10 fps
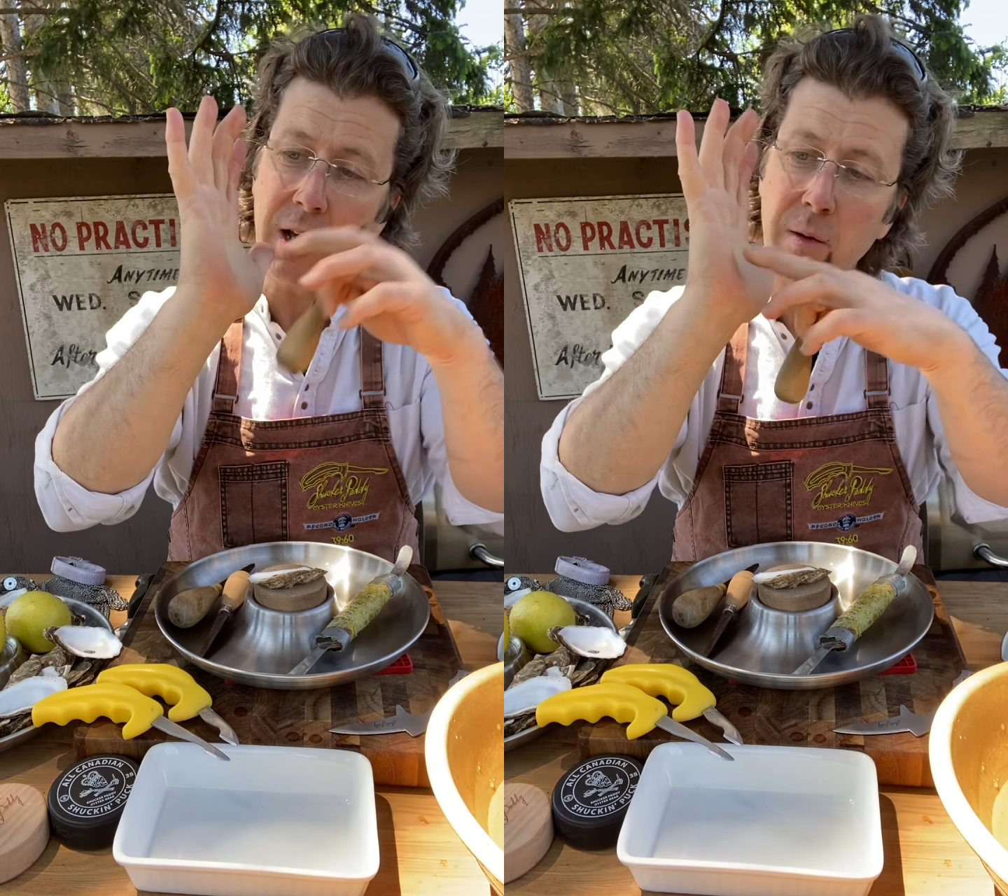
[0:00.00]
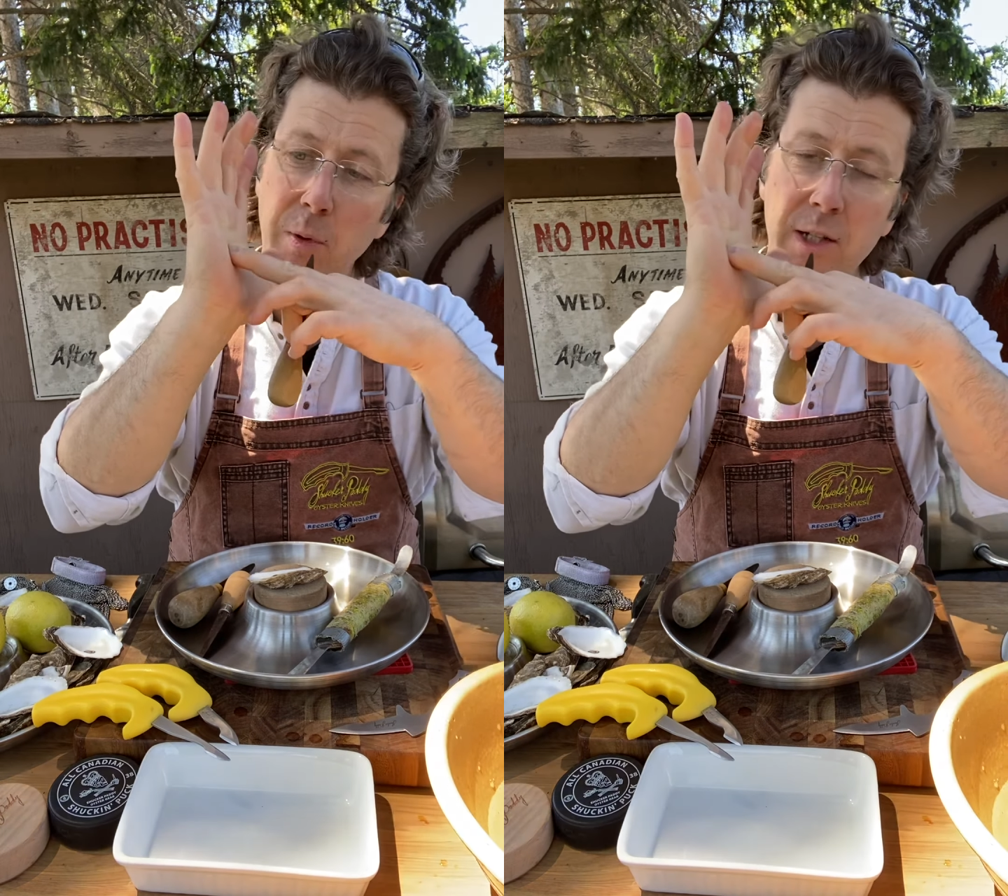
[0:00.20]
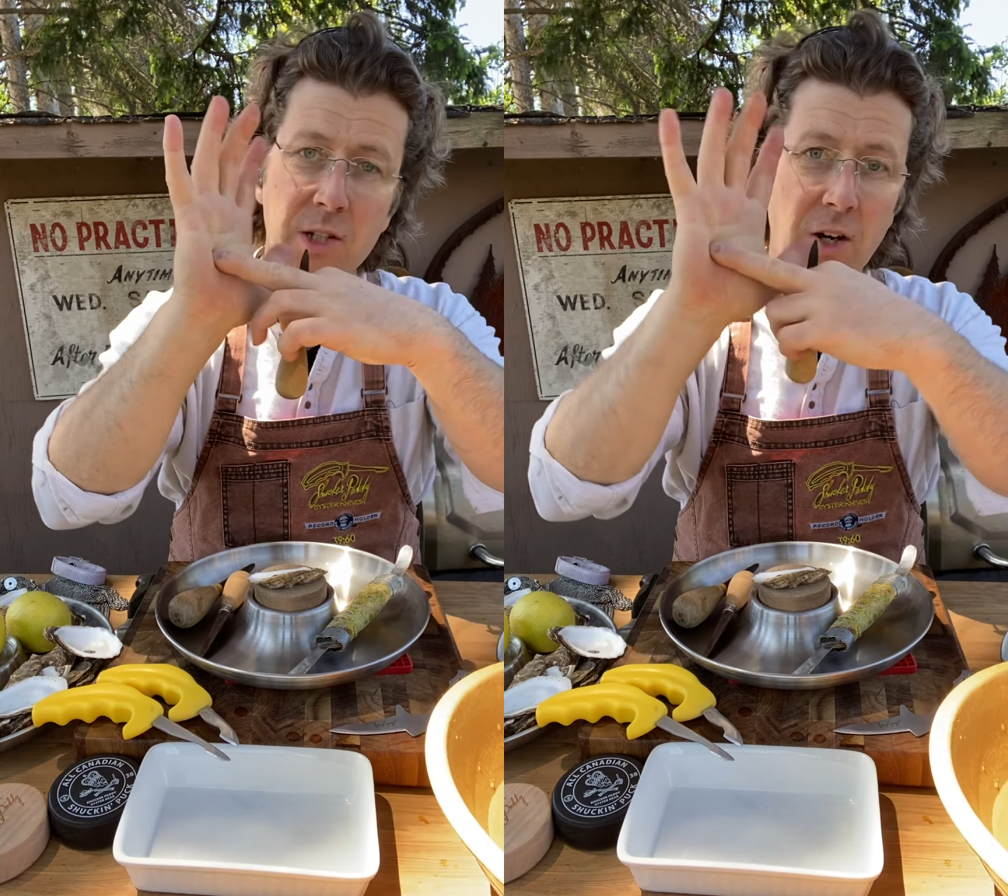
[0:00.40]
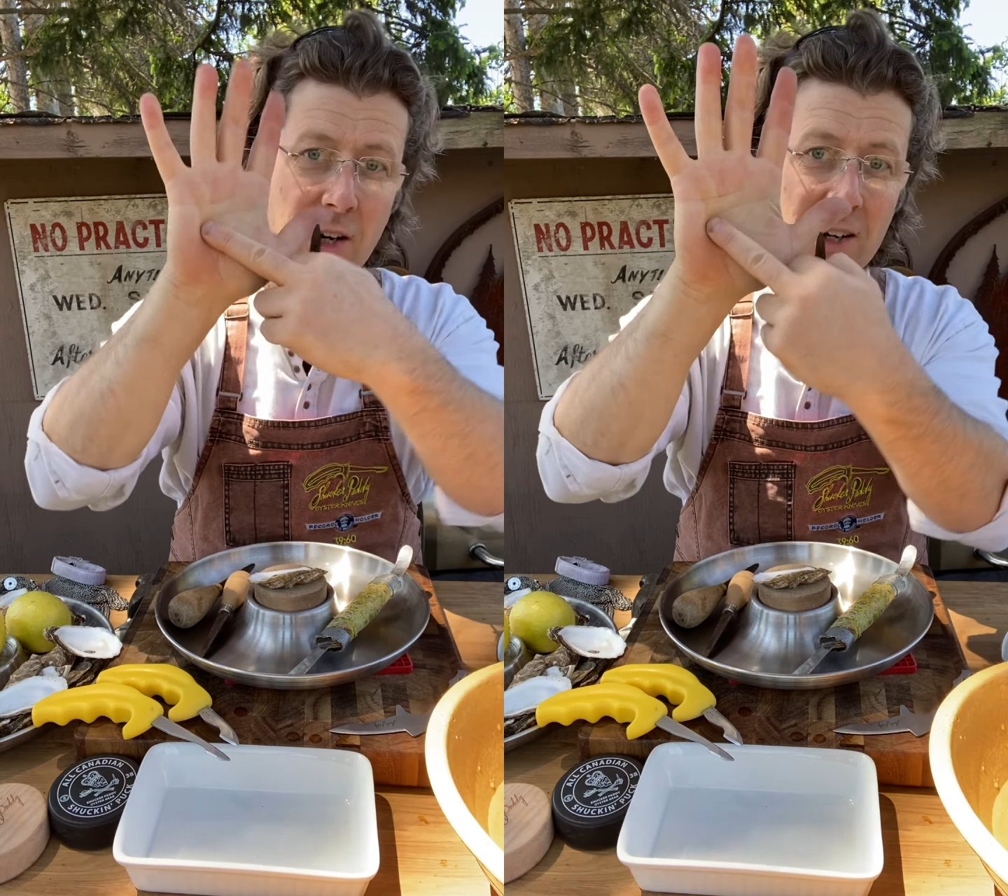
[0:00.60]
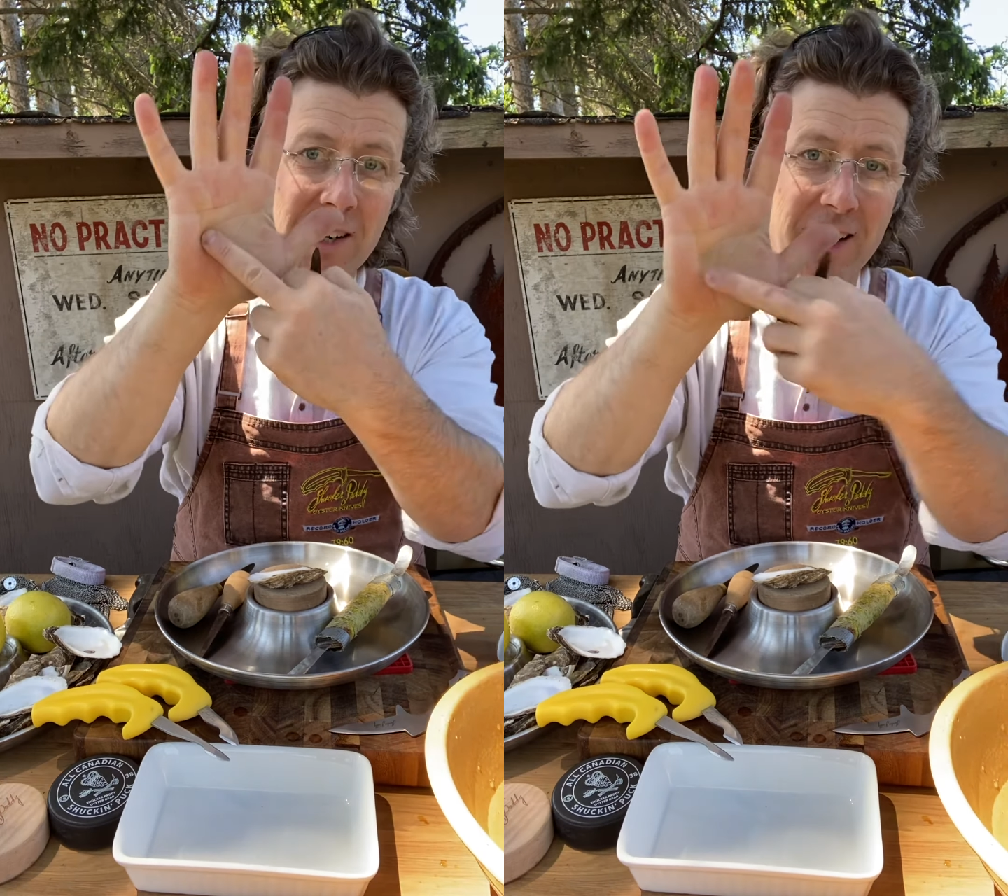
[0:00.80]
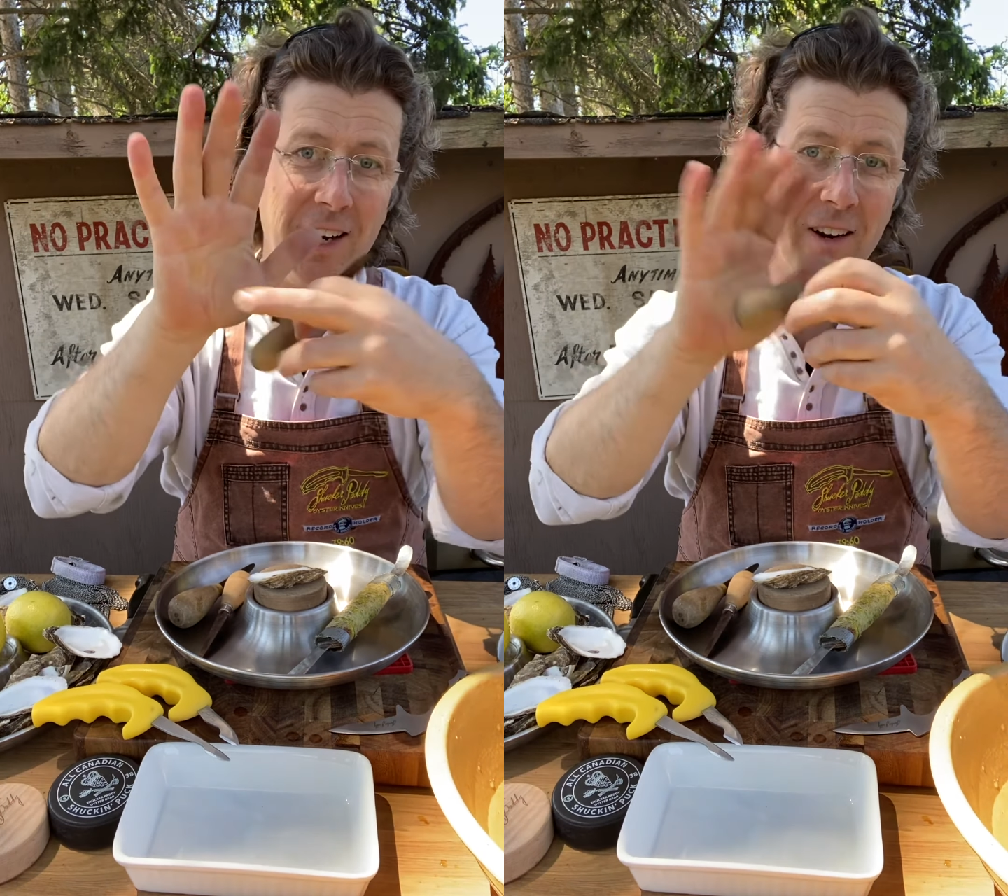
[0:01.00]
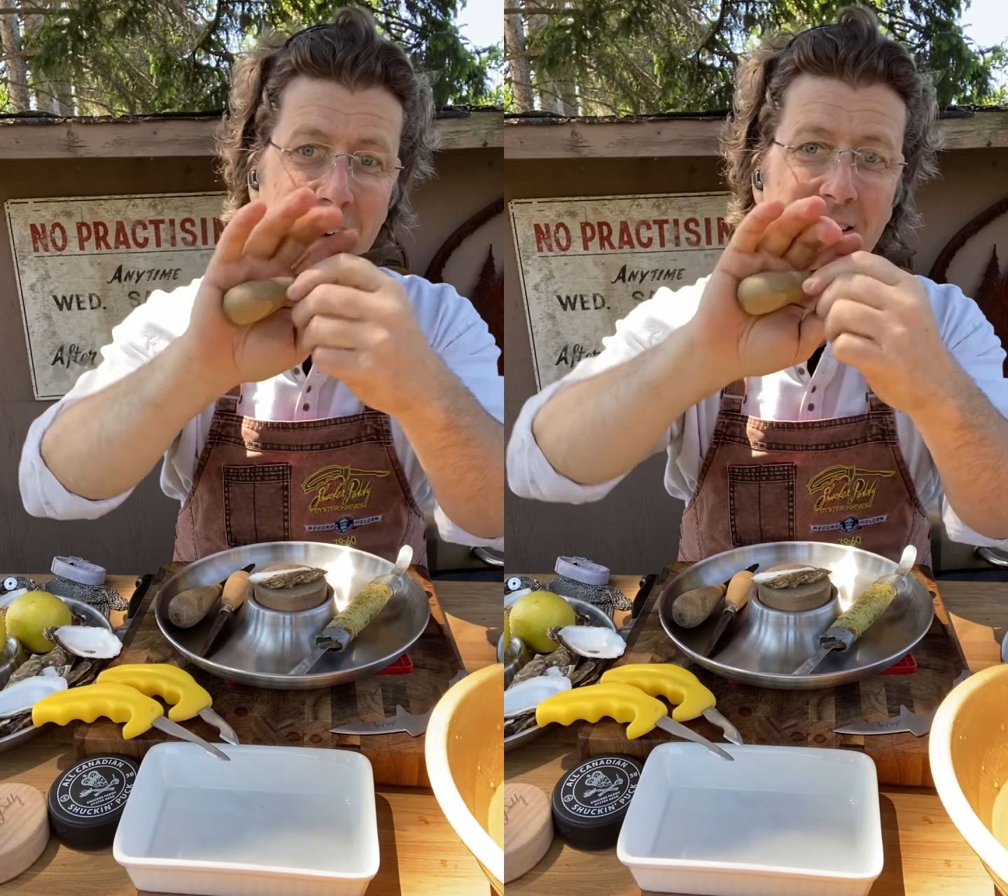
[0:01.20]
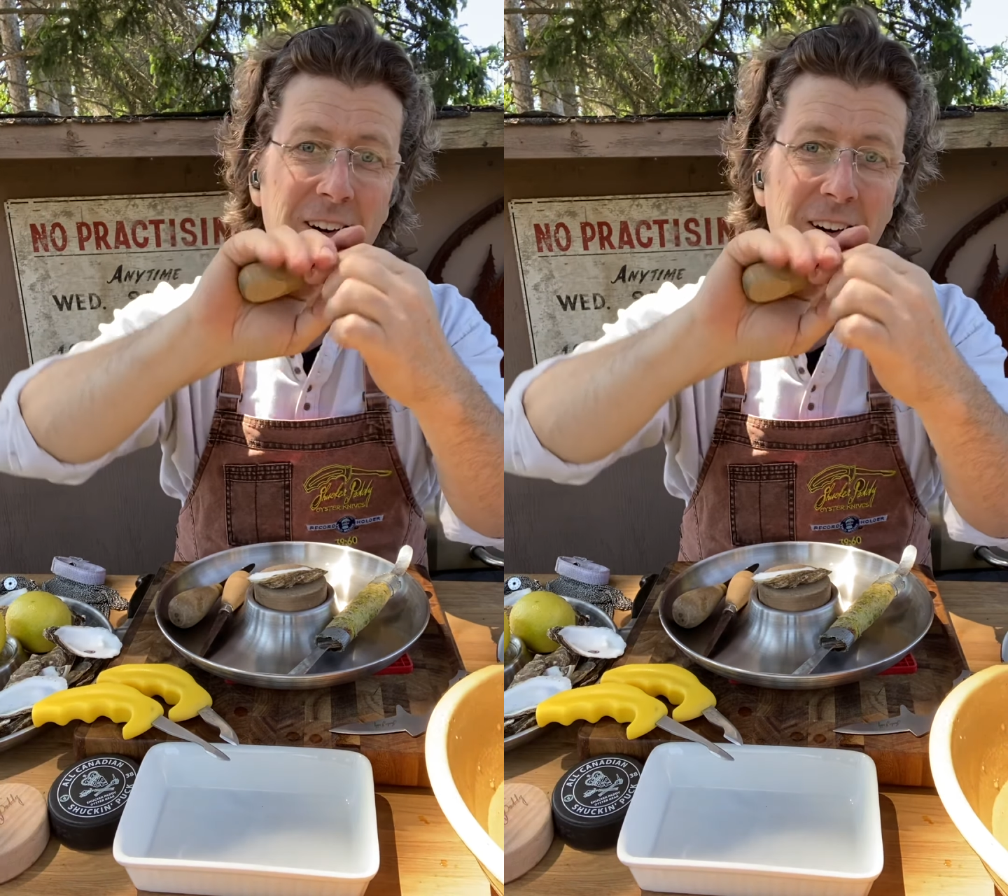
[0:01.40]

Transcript: blister here,